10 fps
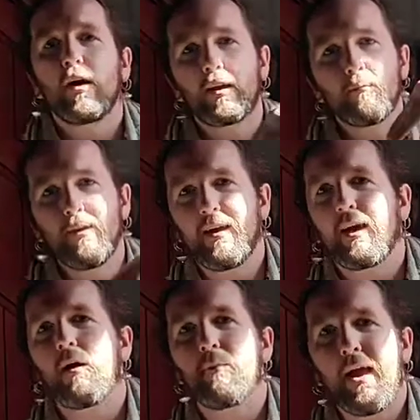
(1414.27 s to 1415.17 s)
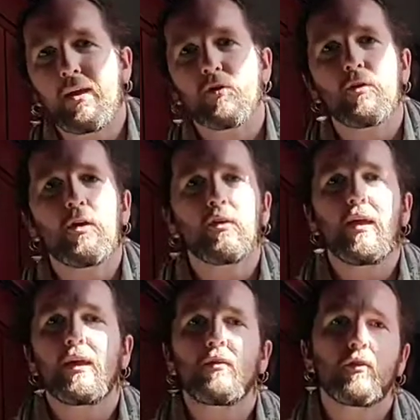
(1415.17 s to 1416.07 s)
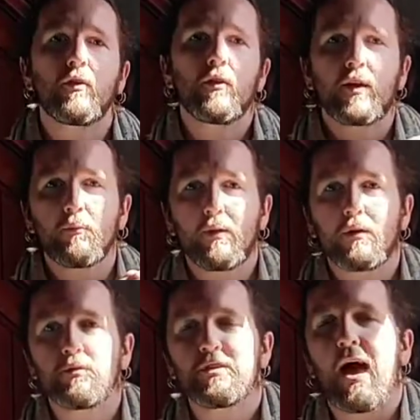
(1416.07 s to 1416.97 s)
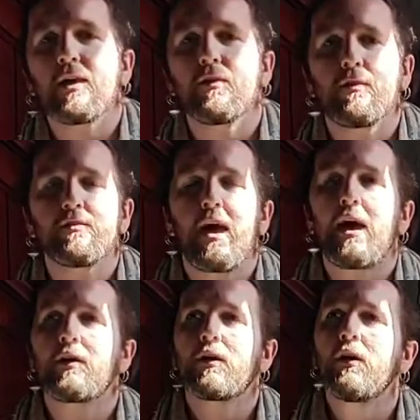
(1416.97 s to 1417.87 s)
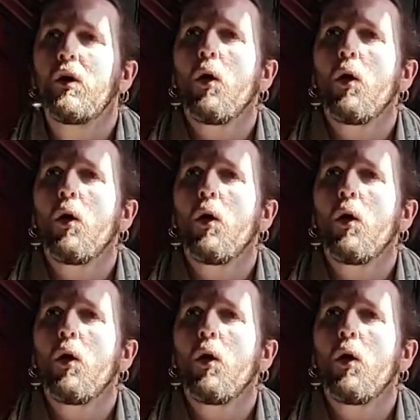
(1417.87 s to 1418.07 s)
I can become angrier and angrier. I can become sadder and sadder.